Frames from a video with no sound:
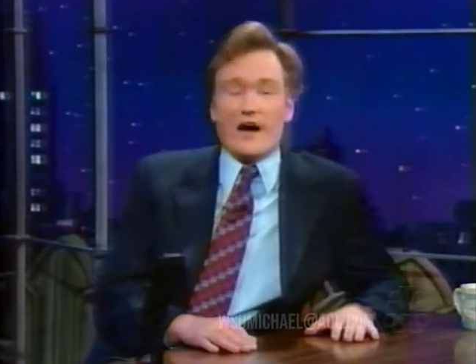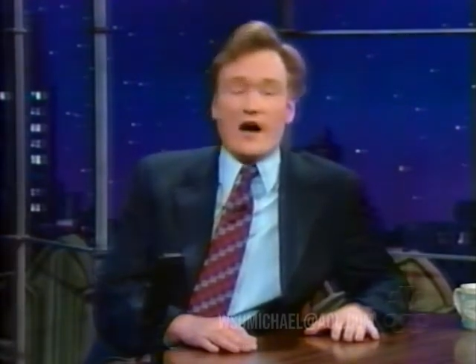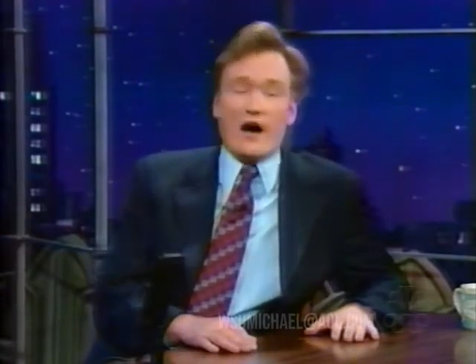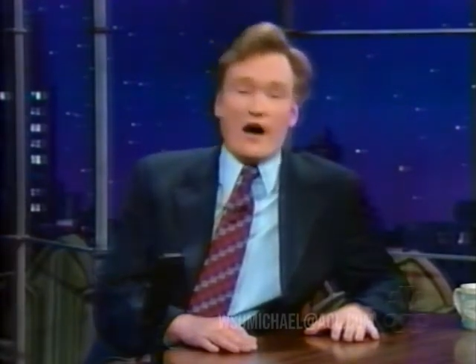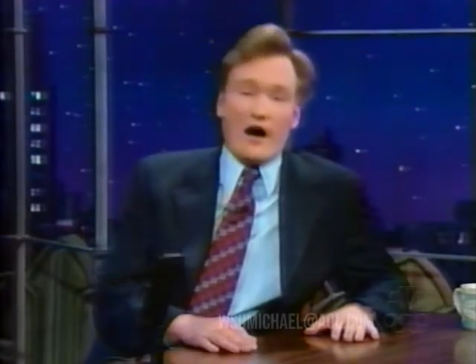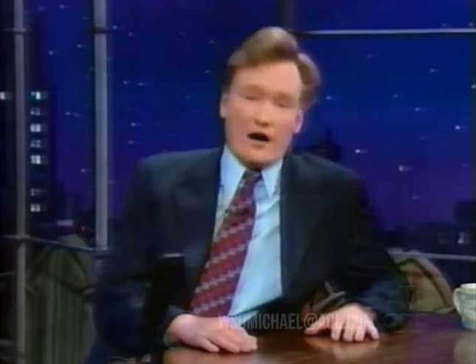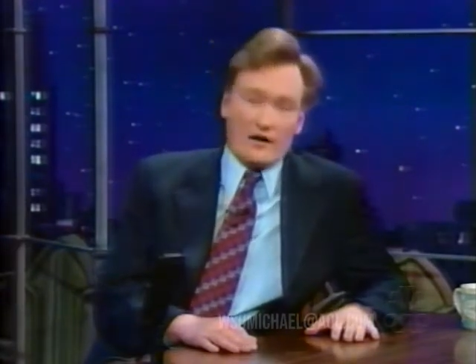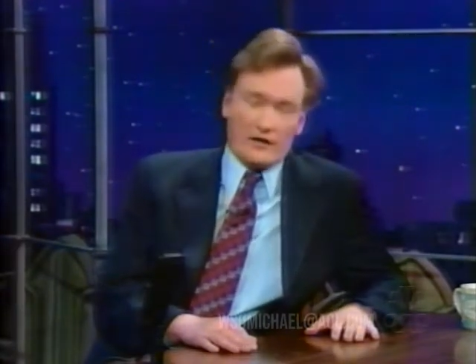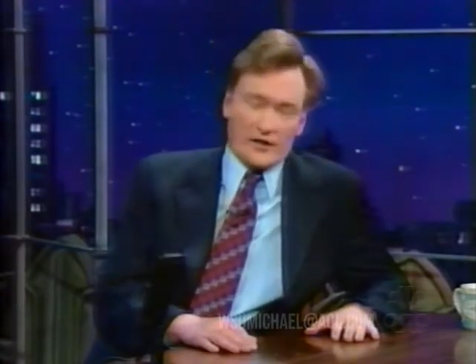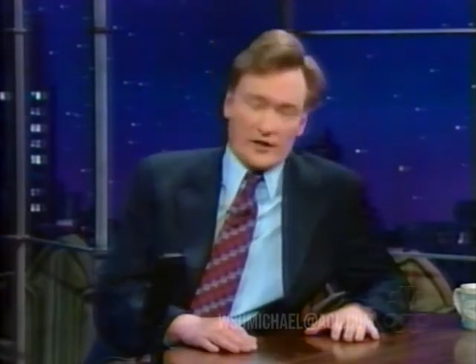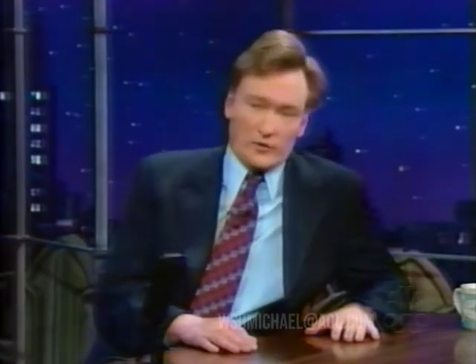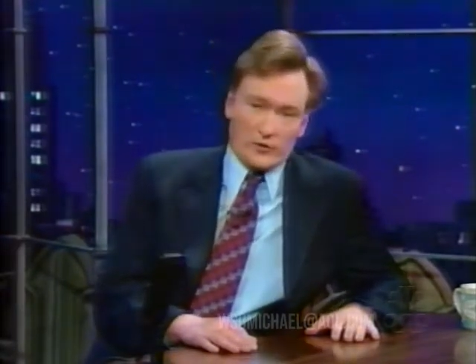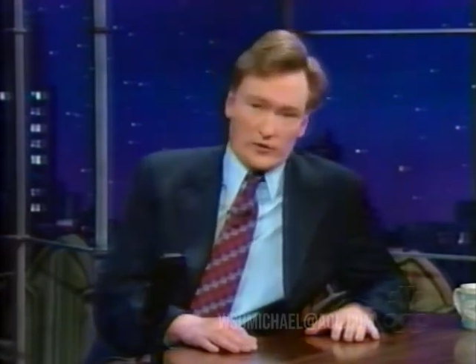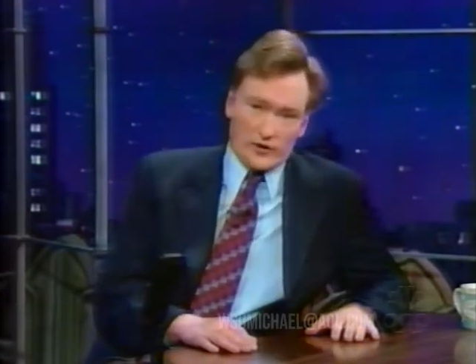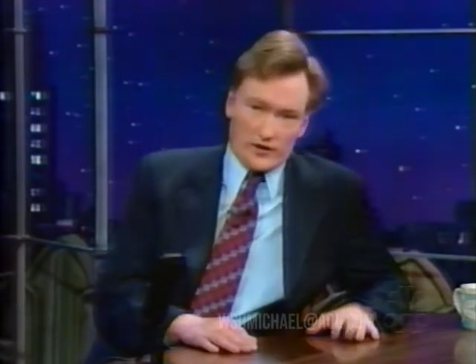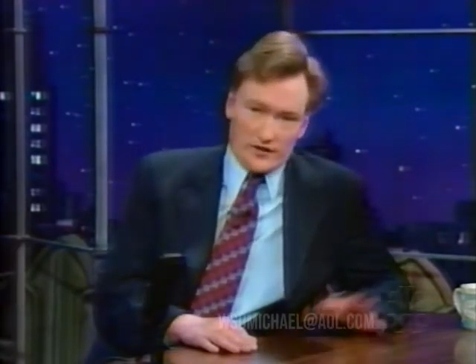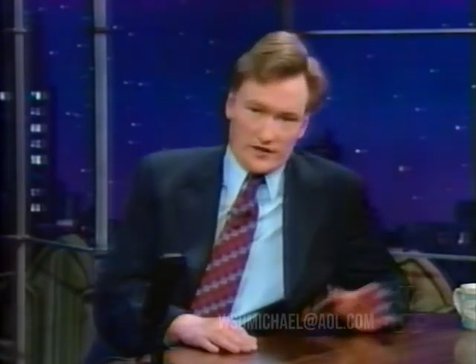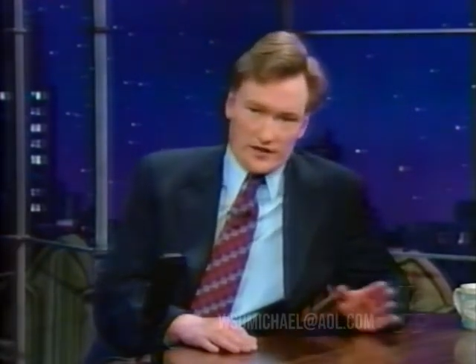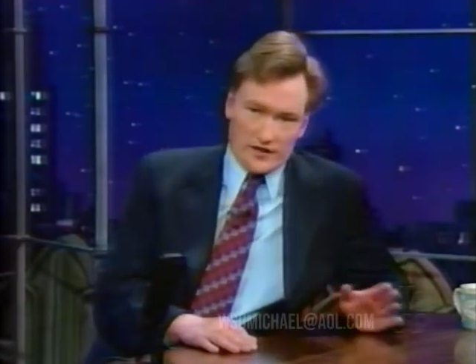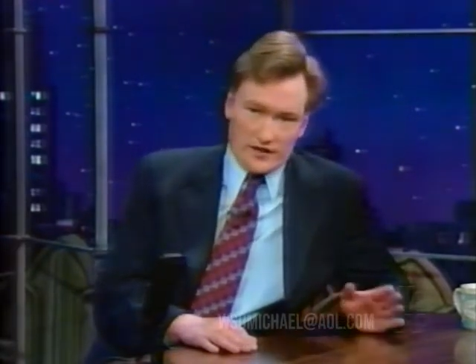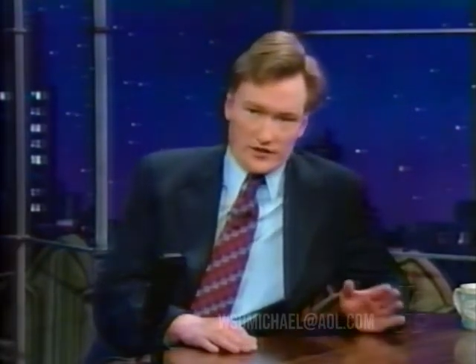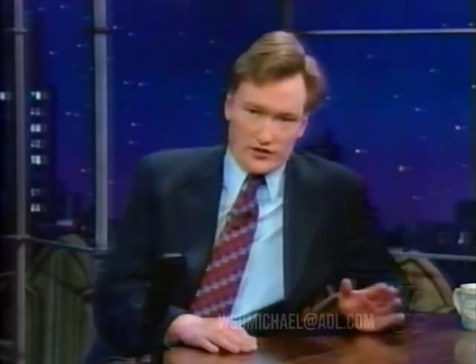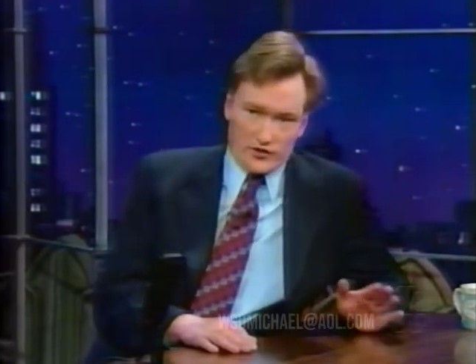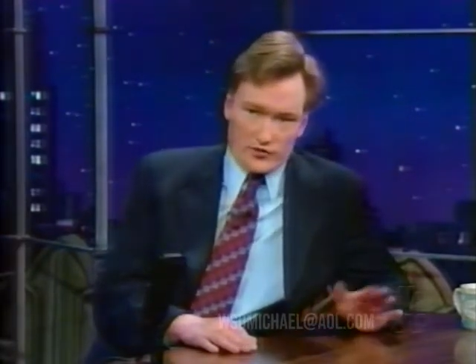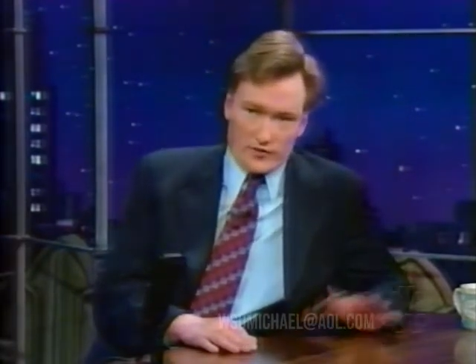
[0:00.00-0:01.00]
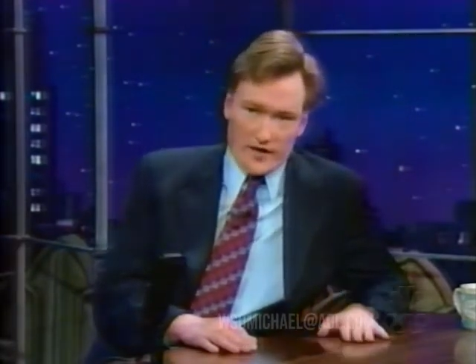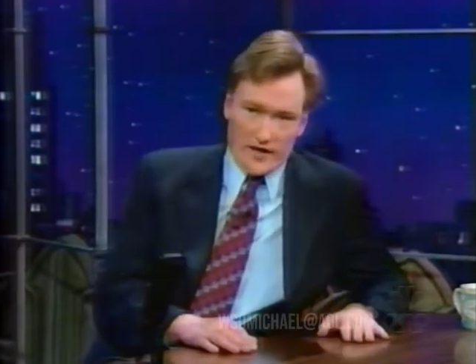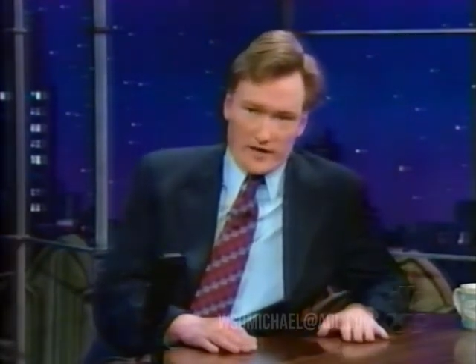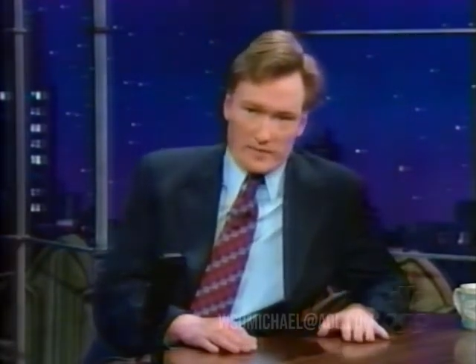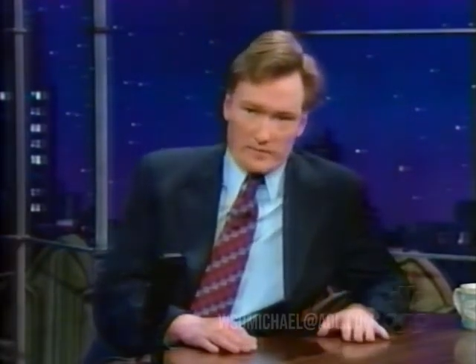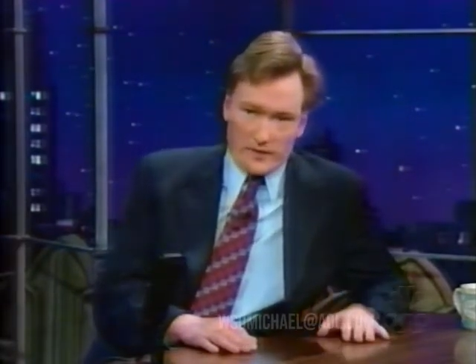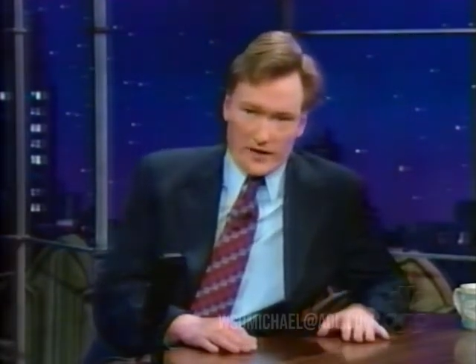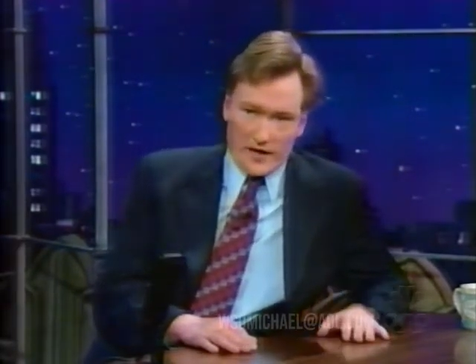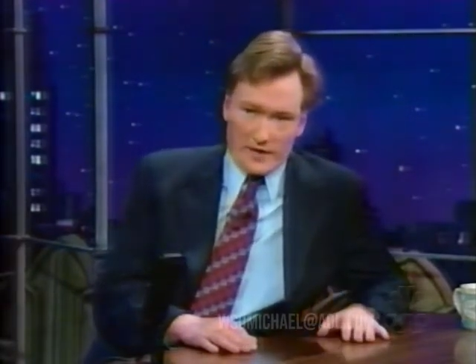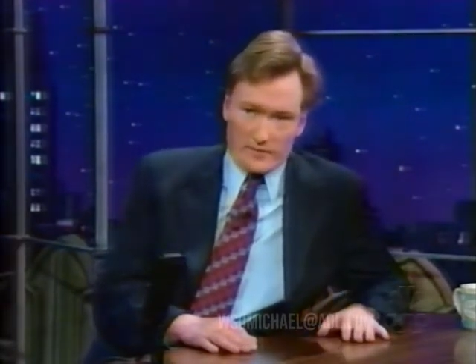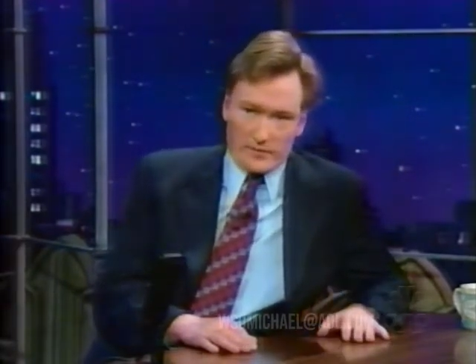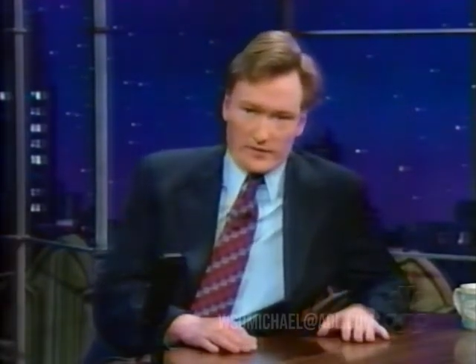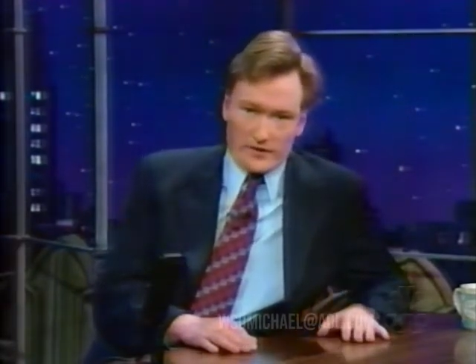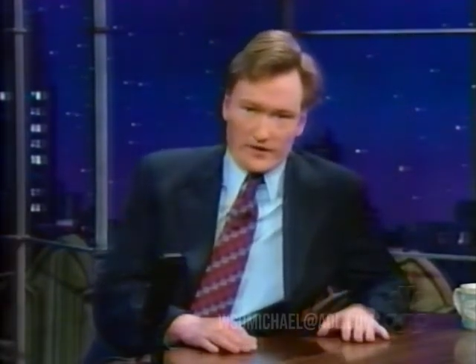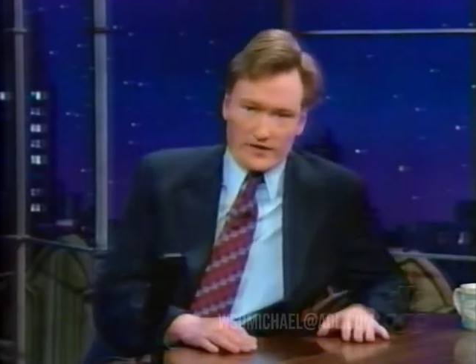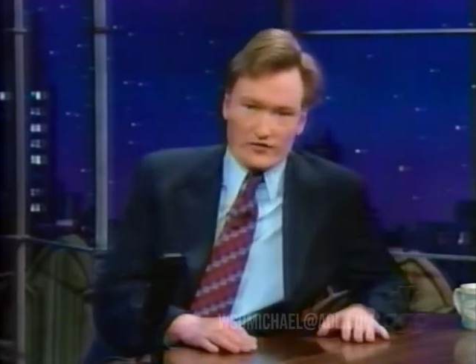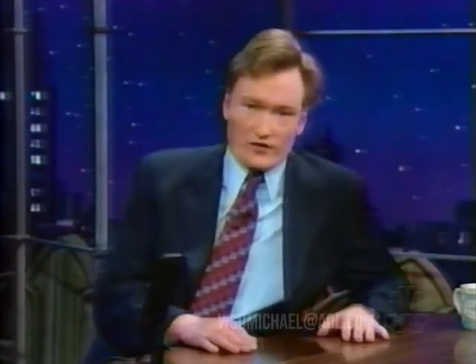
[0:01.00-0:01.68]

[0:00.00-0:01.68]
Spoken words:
Hollywood trade paper.